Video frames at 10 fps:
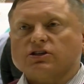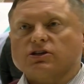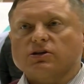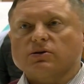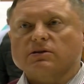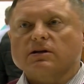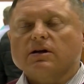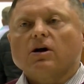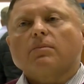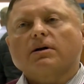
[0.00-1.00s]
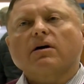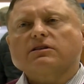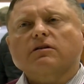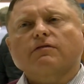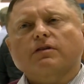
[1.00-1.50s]
issues, but
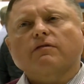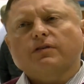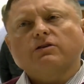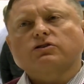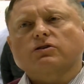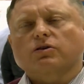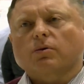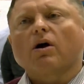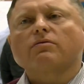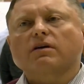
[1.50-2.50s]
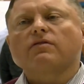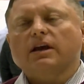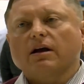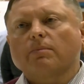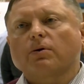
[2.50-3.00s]
also for the future growth of
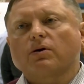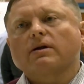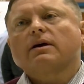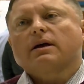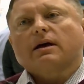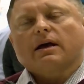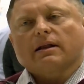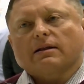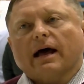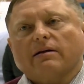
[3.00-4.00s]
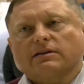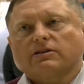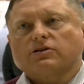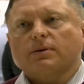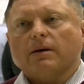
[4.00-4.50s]
the airport, it allows
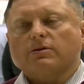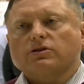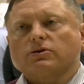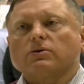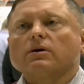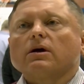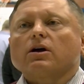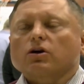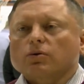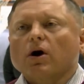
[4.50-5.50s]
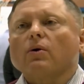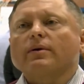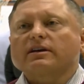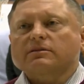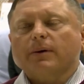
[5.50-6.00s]
us to be able to grow
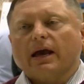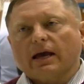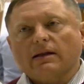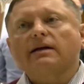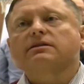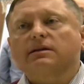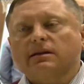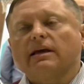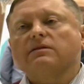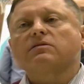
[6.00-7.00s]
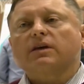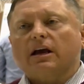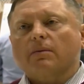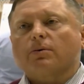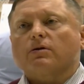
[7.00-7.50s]
and expand as the needs of the
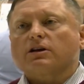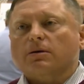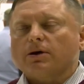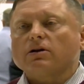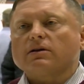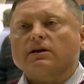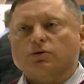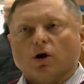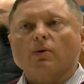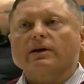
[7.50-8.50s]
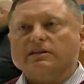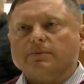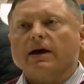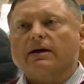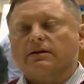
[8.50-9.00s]
airport and the community grow and
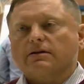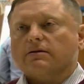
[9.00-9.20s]
expand.